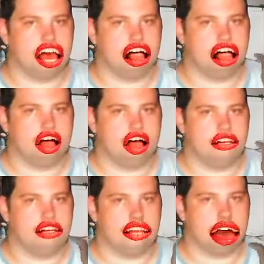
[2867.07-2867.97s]
Okay.
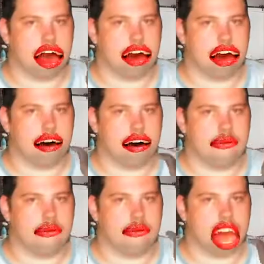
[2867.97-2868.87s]
I don't know
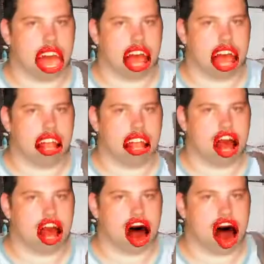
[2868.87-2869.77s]
why I was thinking of
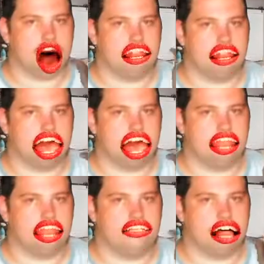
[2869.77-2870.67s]
something else when he said
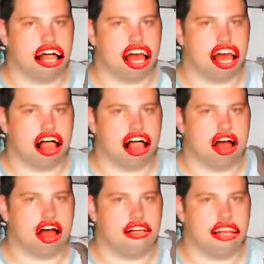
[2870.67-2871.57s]
passport. I was thinking
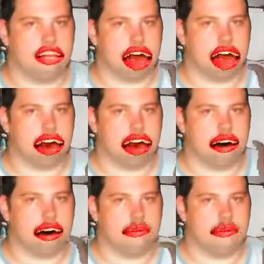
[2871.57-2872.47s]
of like,
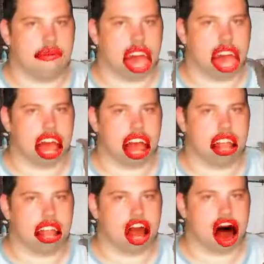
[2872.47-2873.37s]

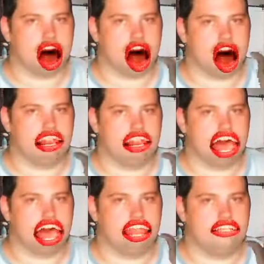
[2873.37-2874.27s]
I was thinking of like
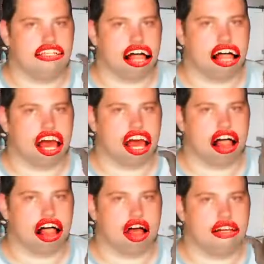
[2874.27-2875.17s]
green card because he's
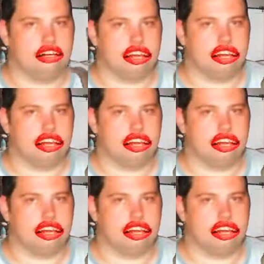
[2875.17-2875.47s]
like brown,